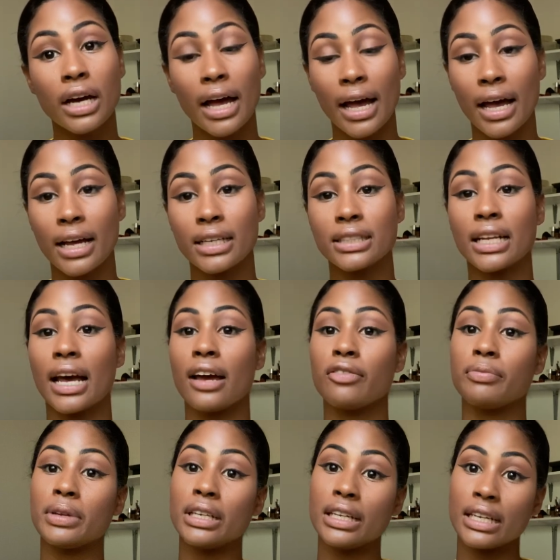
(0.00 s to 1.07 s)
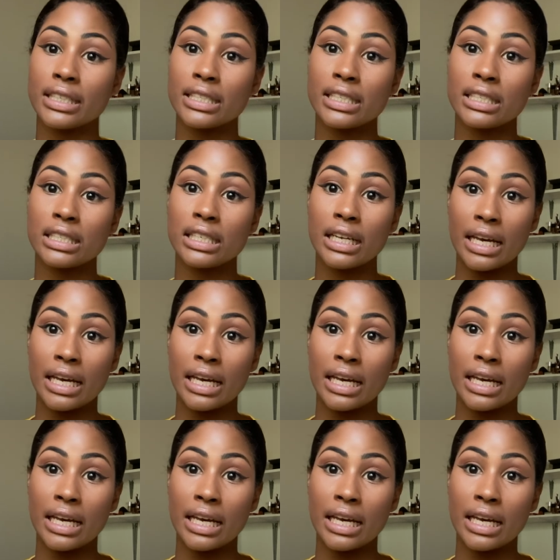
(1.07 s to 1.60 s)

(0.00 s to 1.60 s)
and I've been getting